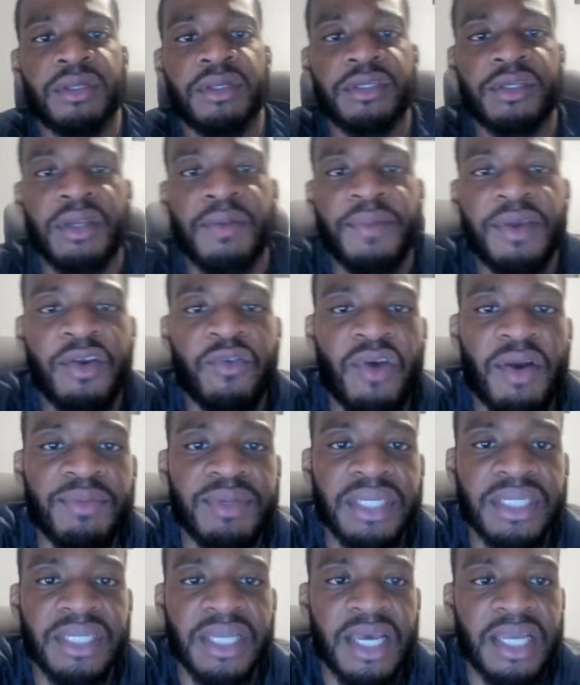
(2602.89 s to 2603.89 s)
So let me
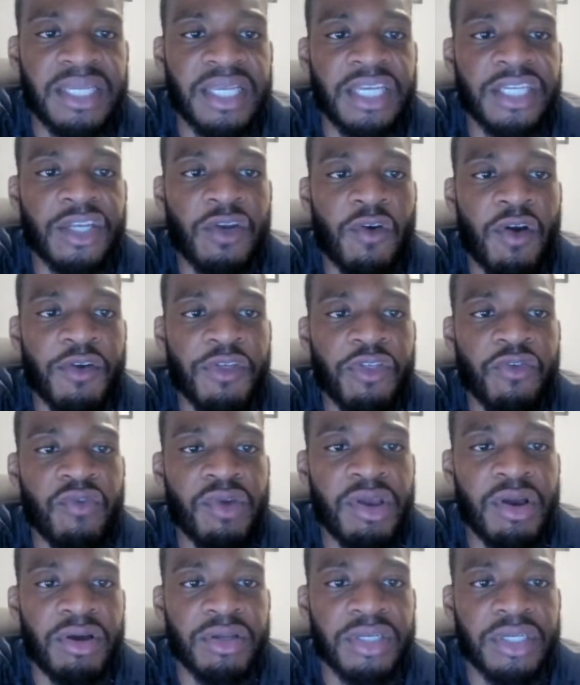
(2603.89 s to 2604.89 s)
grab these here. These are our
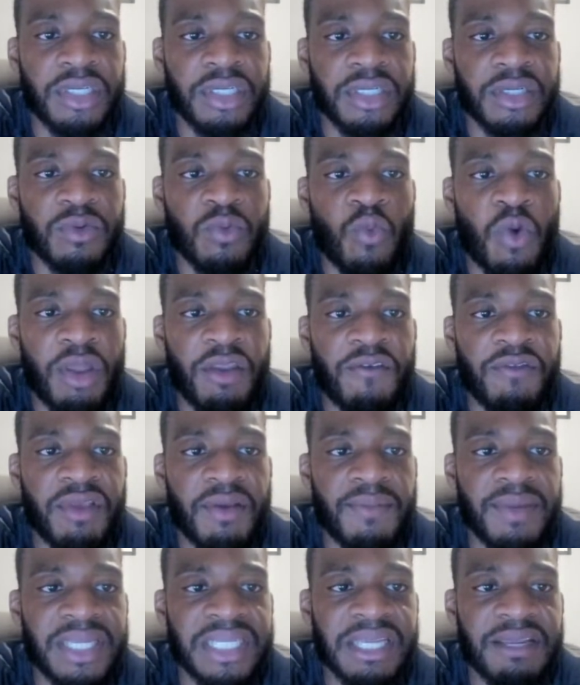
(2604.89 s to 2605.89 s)
three answers. One of
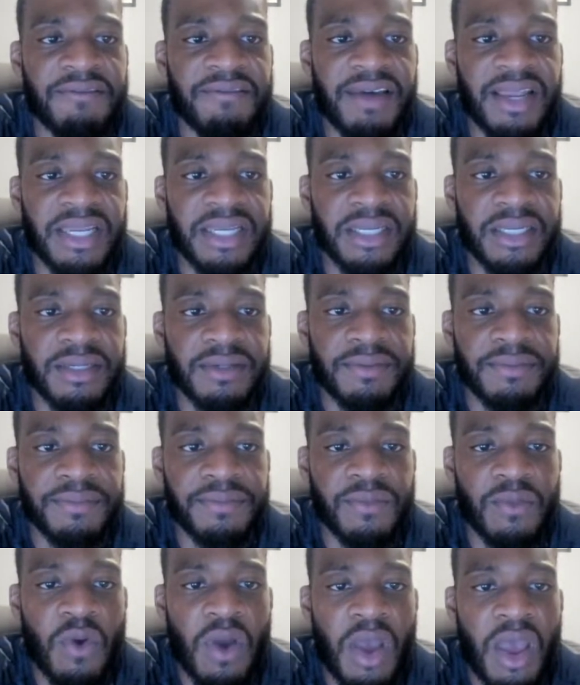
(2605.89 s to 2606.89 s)
them is invalid.
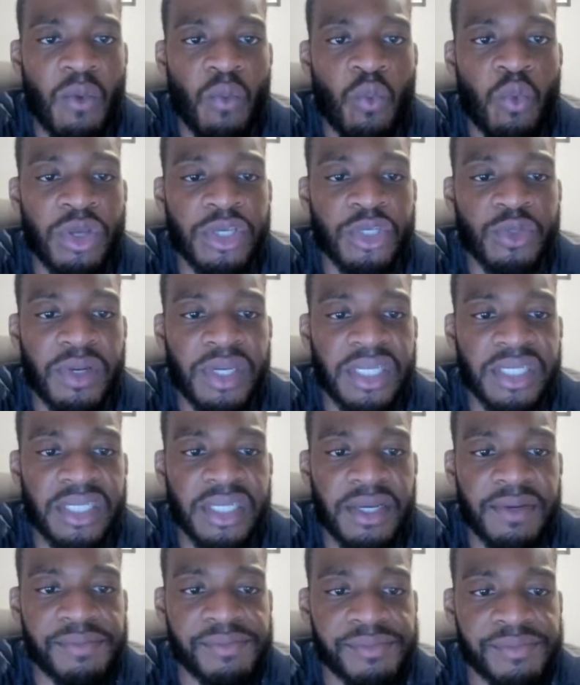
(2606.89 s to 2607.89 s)
And which one
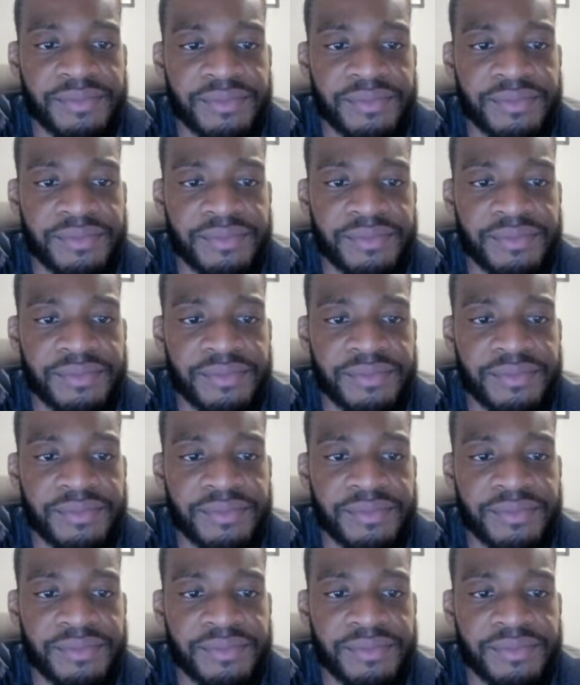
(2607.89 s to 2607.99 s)
is it?